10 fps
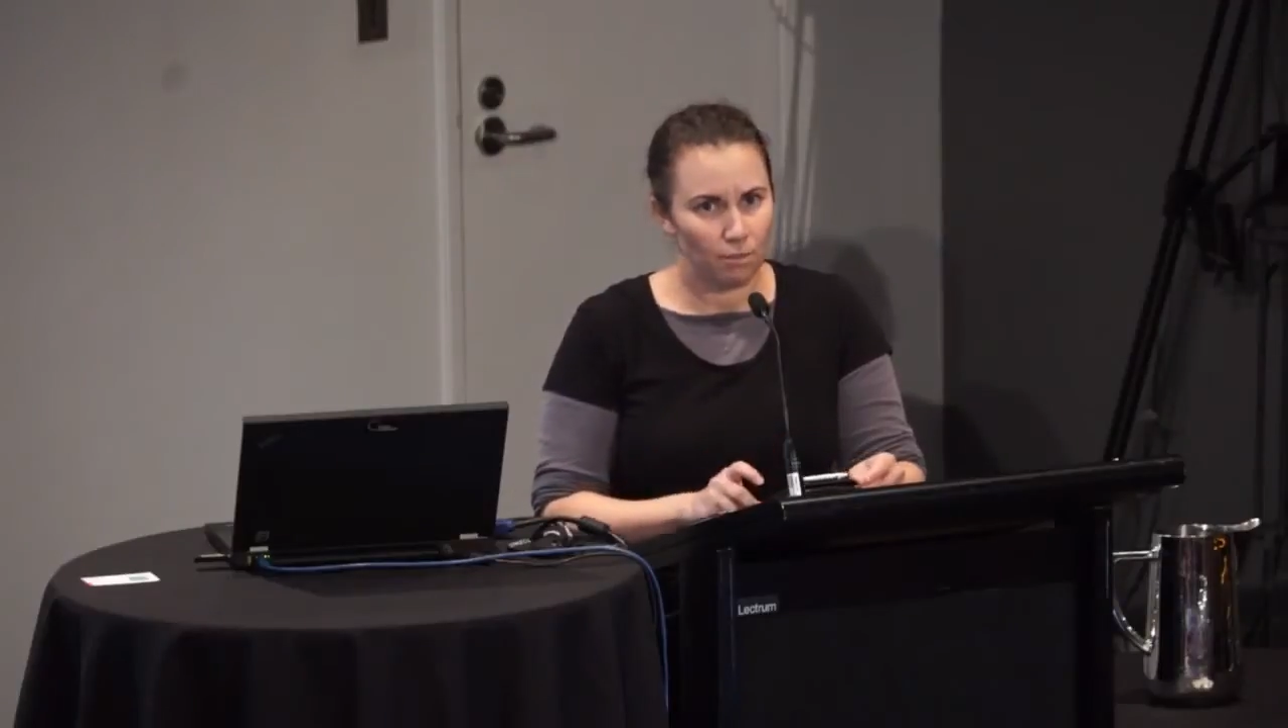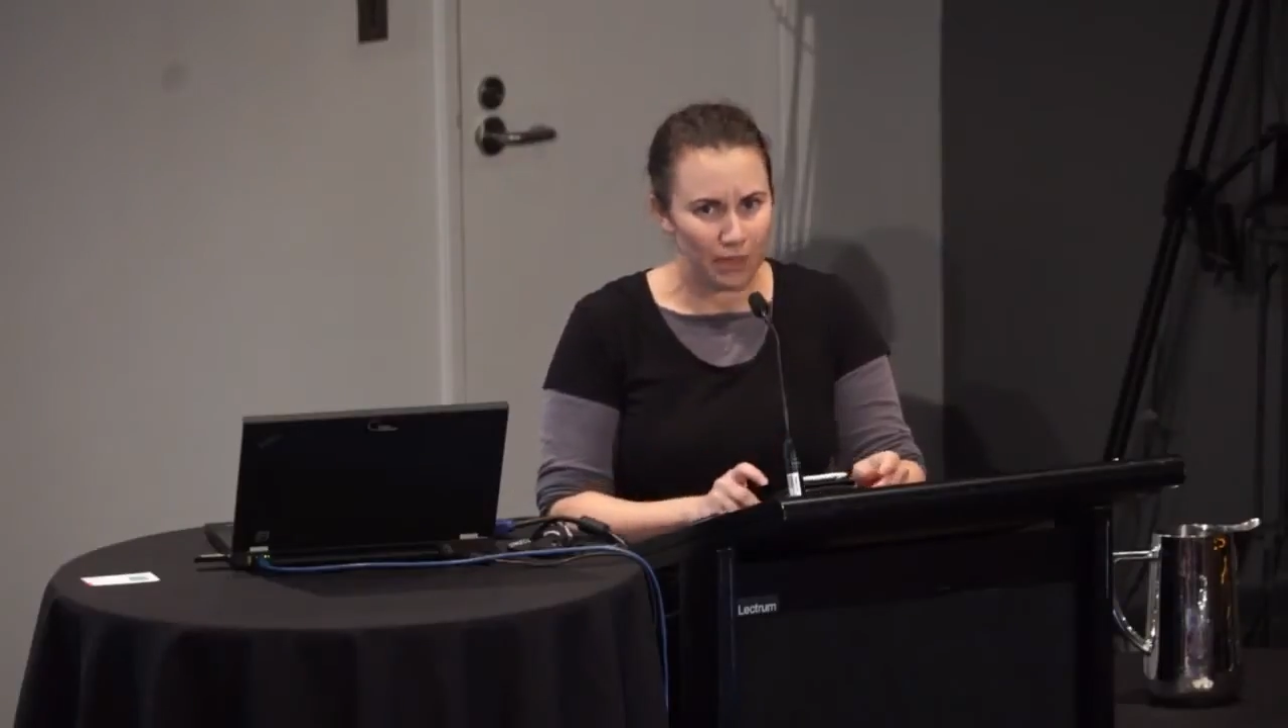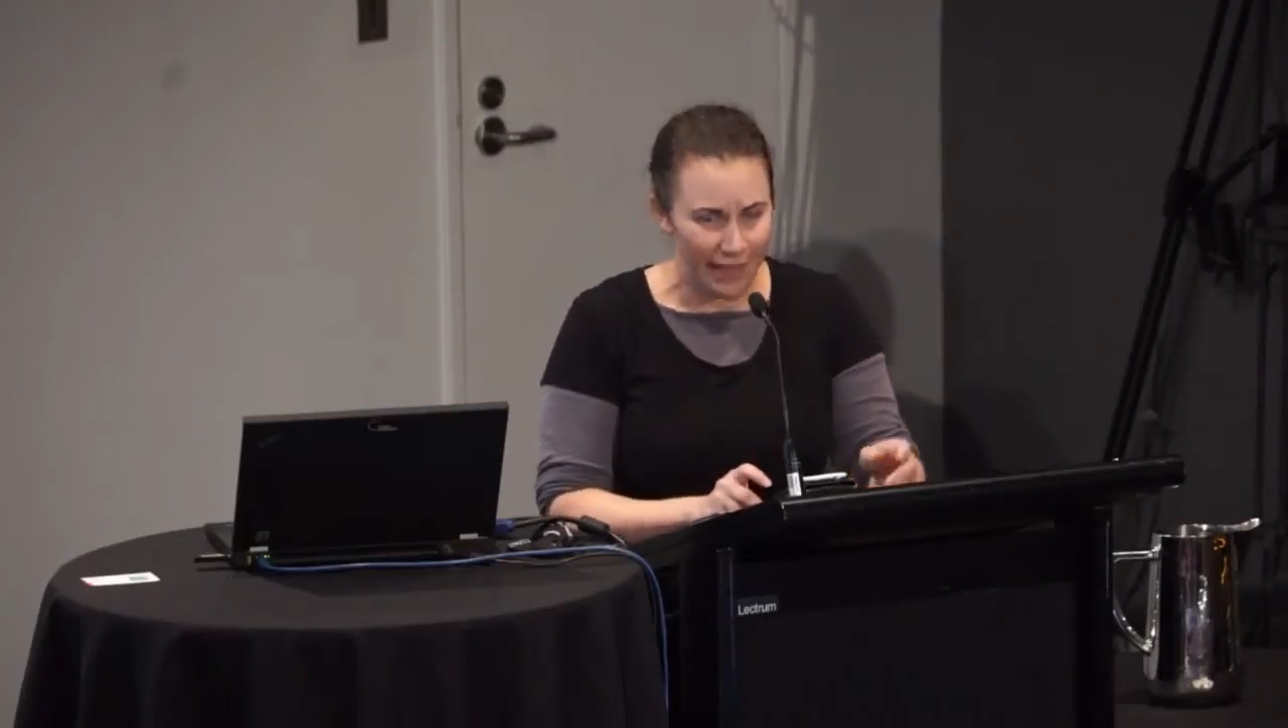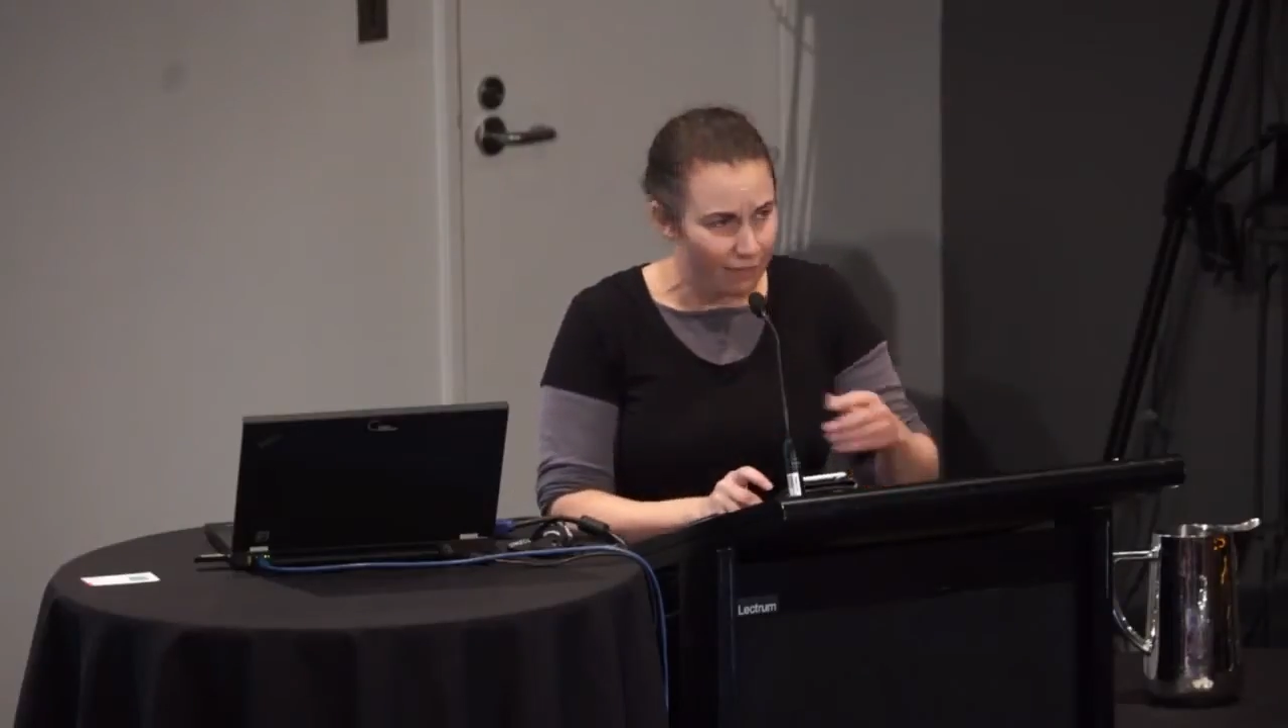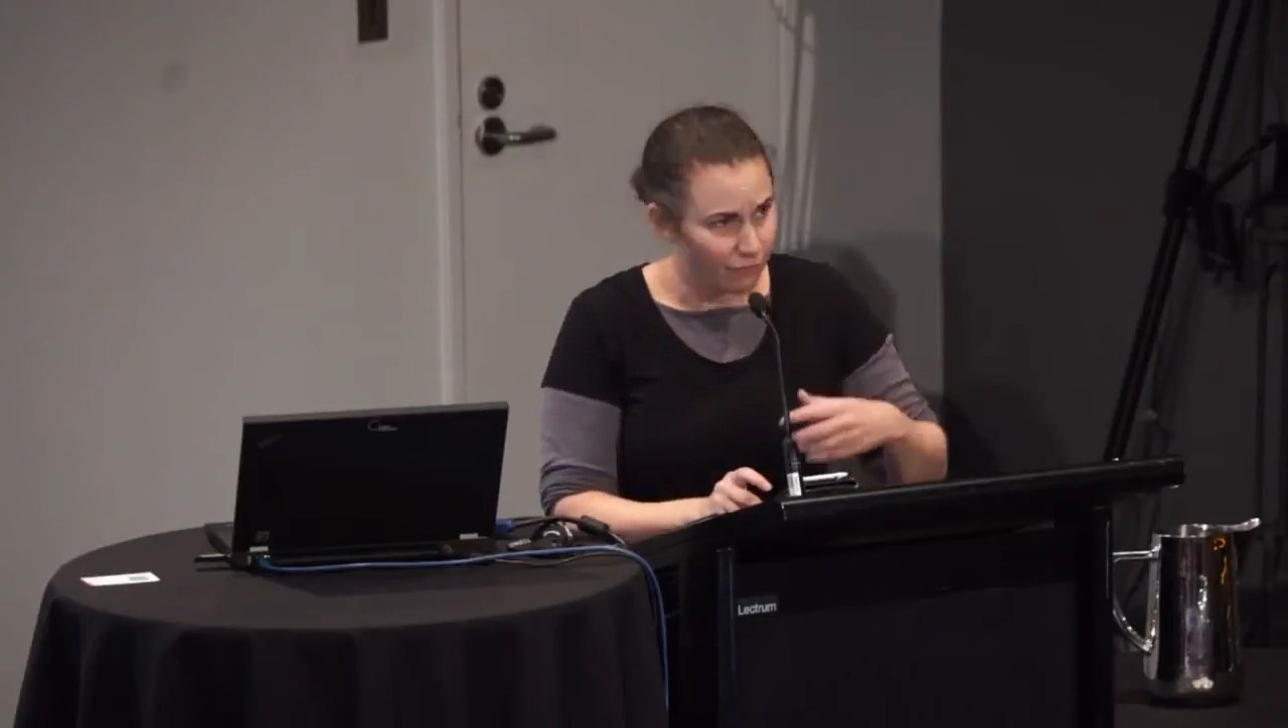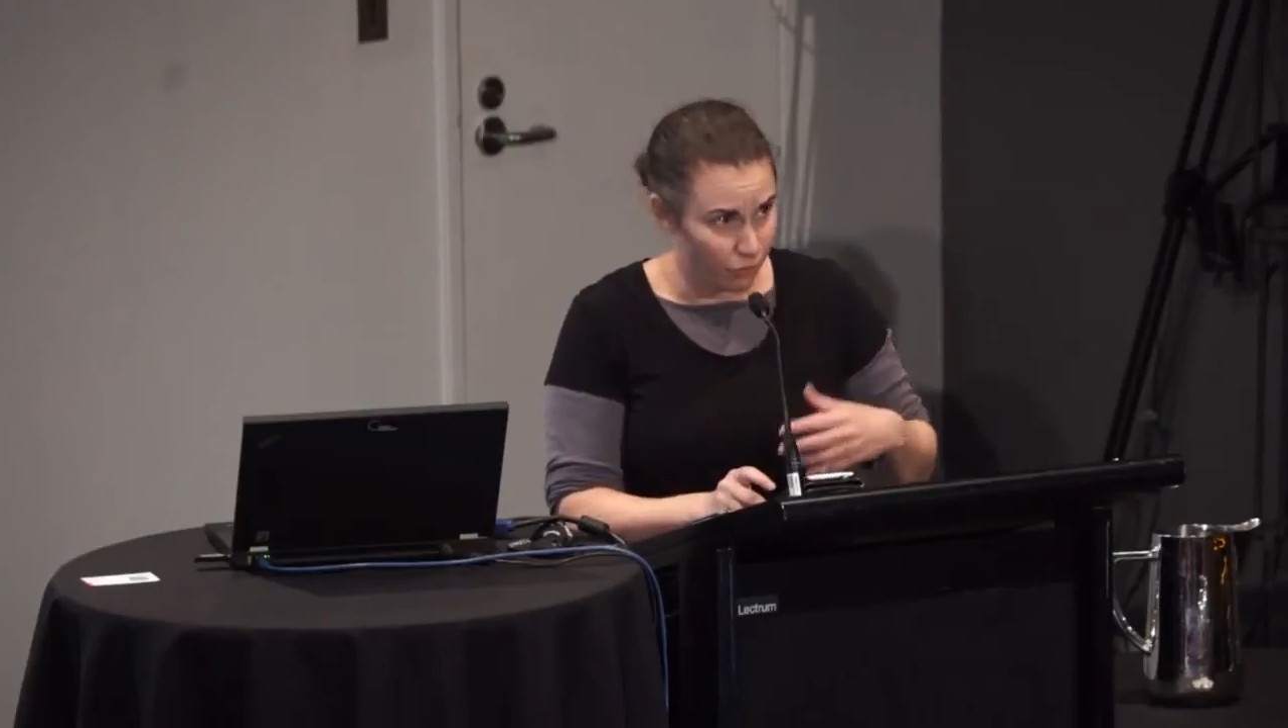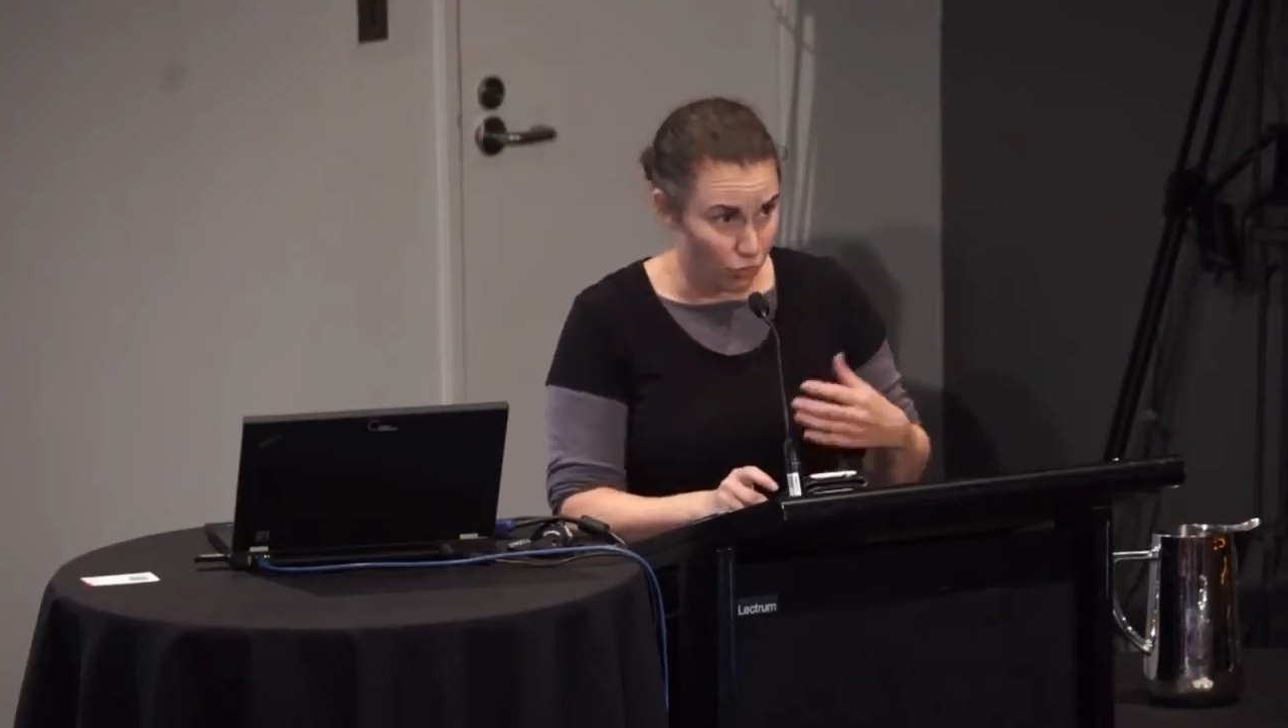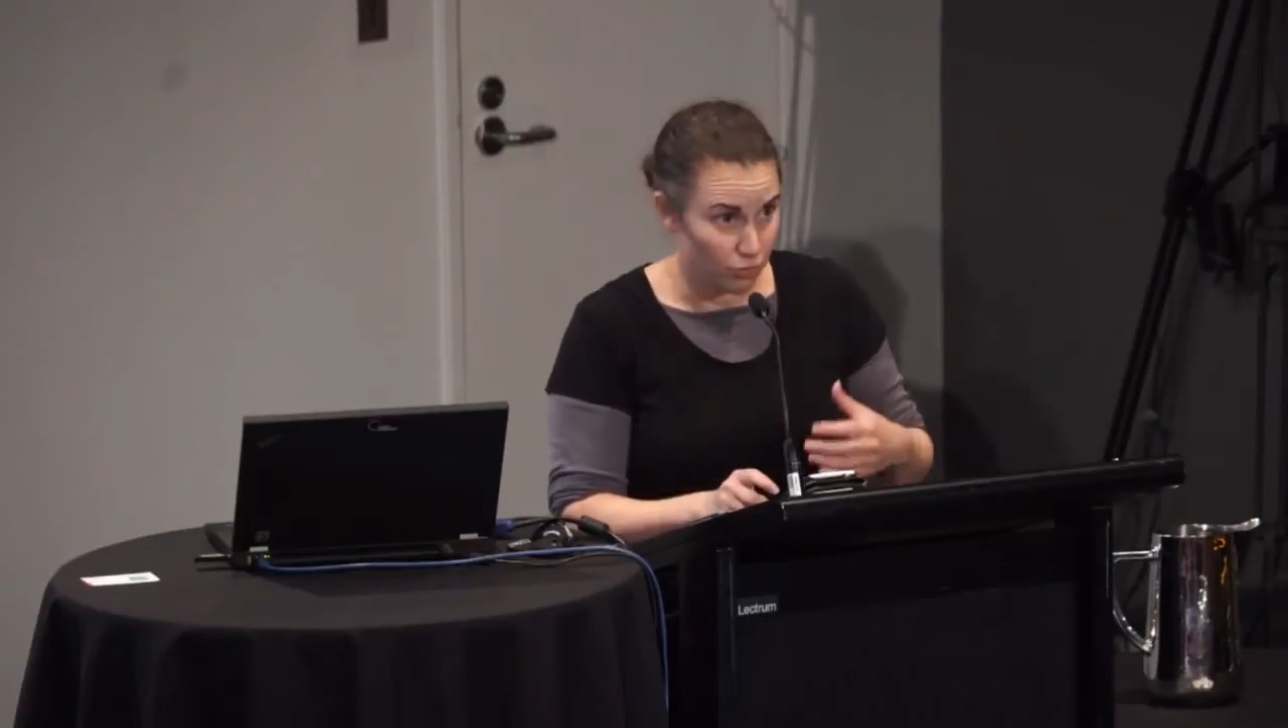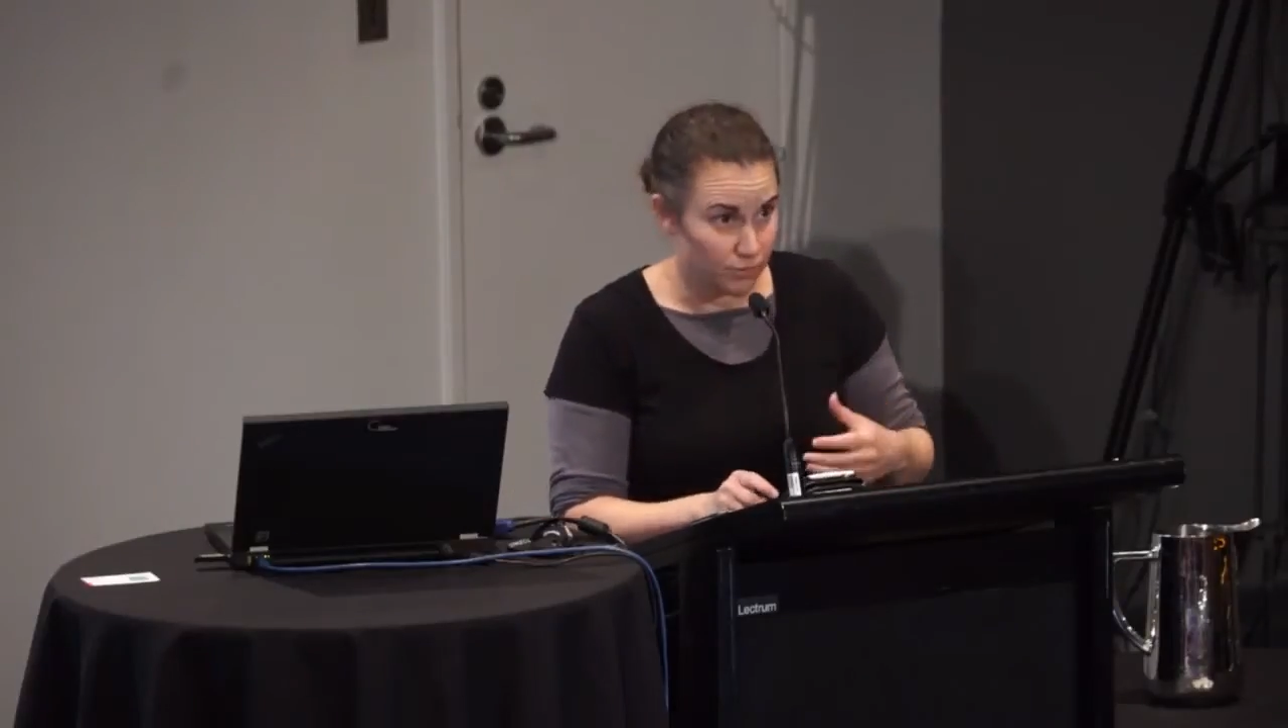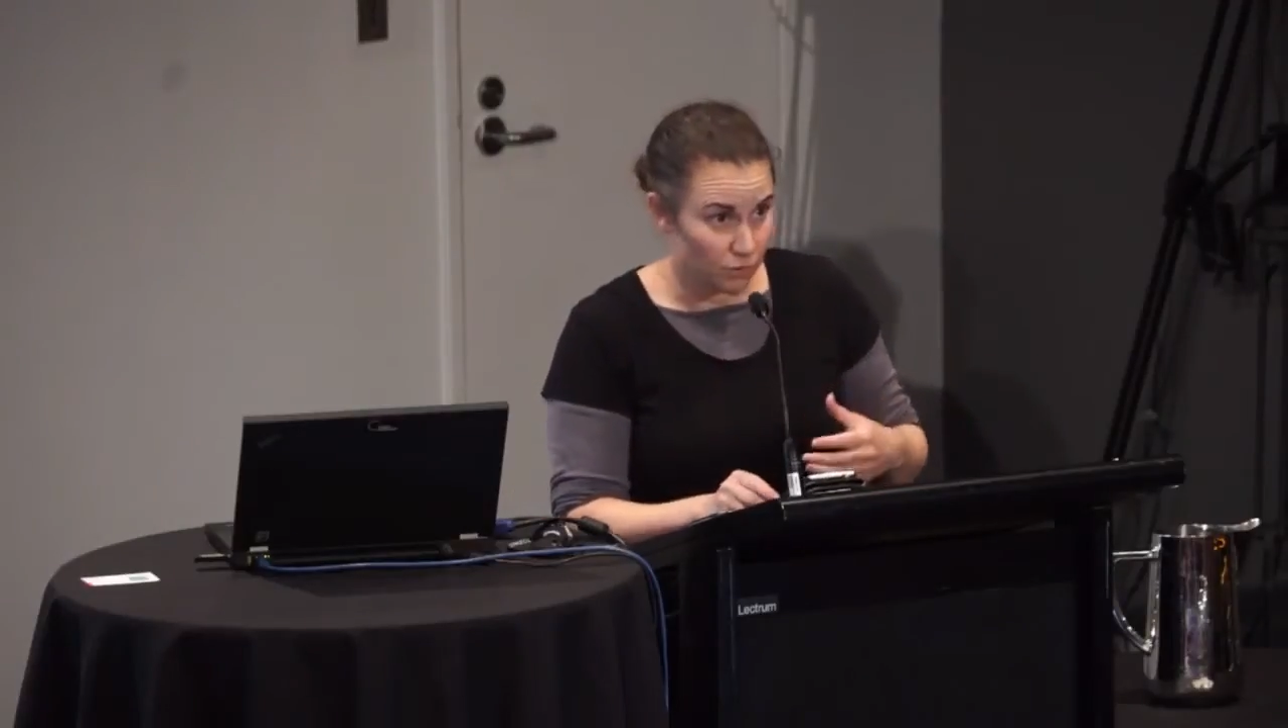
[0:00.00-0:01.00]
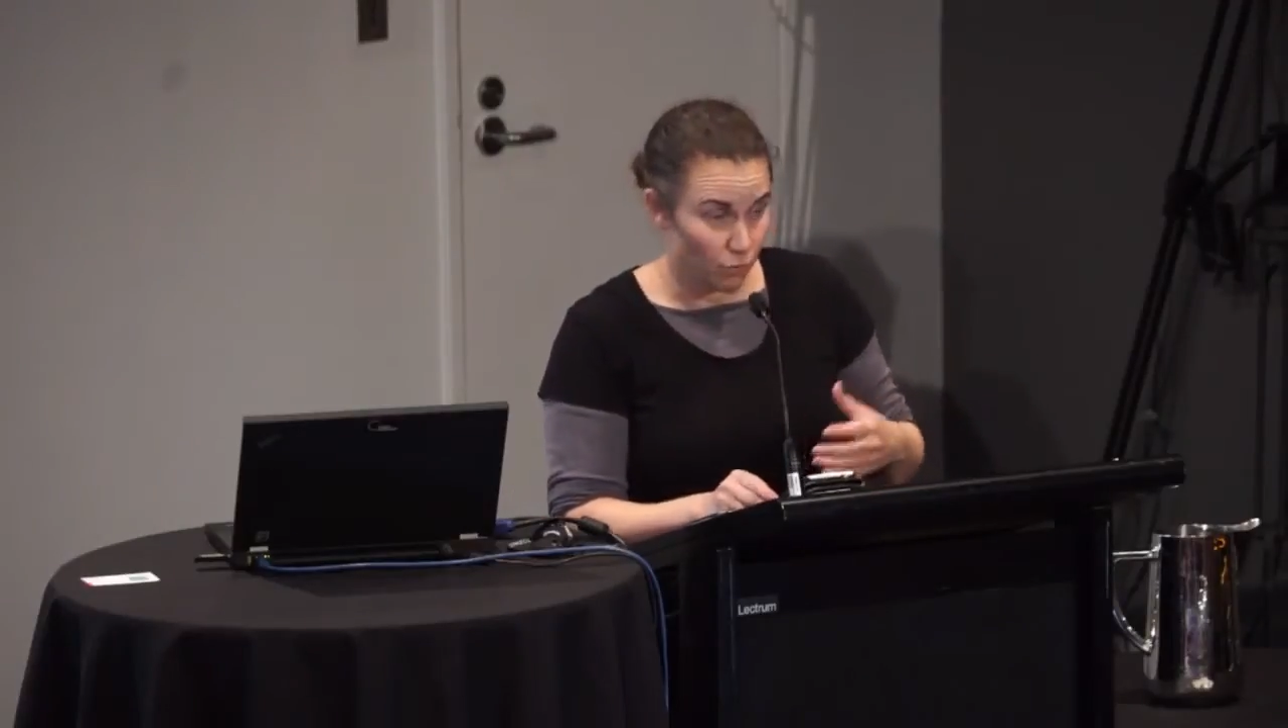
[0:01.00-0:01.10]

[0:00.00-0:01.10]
platforms